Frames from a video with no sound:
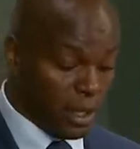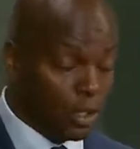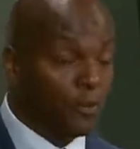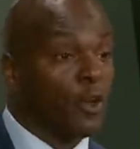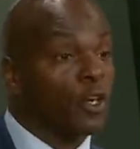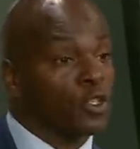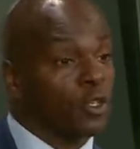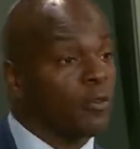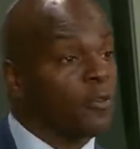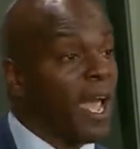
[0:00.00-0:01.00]
to focus
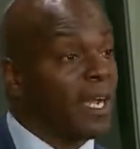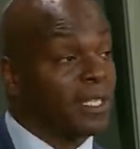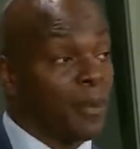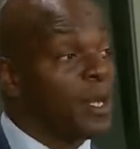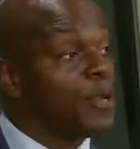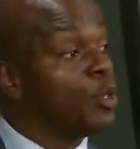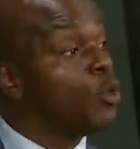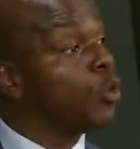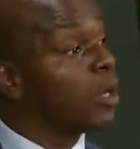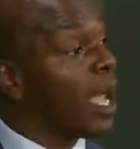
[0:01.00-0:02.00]
on the fact that people who
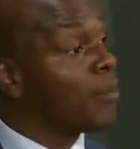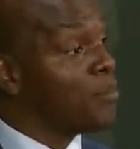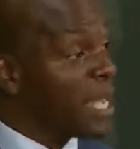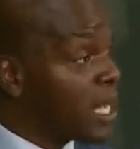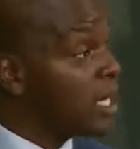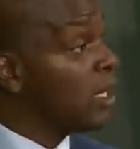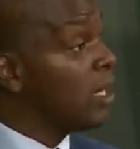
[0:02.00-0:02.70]
look like me